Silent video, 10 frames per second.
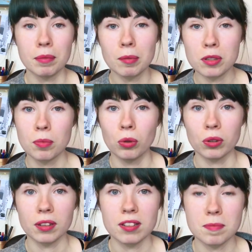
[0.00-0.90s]
People
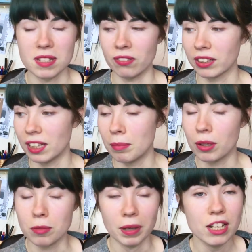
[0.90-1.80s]
spoke specifically
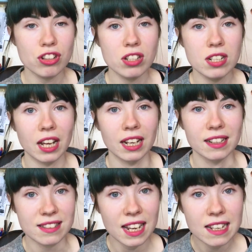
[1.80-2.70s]
about depression and
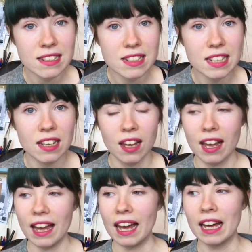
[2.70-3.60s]
anxiety
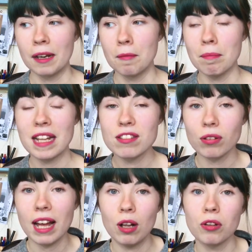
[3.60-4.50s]
and
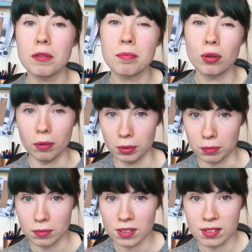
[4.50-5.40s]
mental health
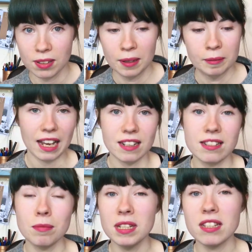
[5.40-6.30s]
problems.
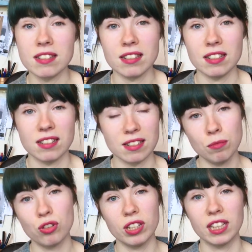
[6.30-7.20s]
And to me, it
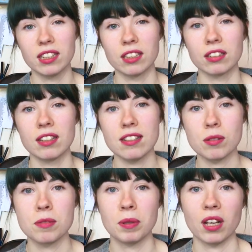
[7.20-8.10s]
seemed really clear that
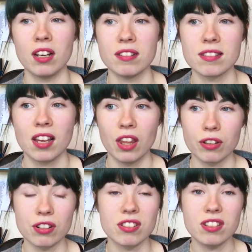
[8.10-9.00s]
this was because
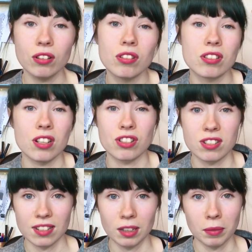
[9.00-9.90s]
there is still such a
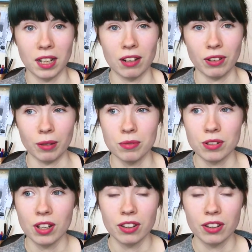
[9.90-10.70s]
stigma around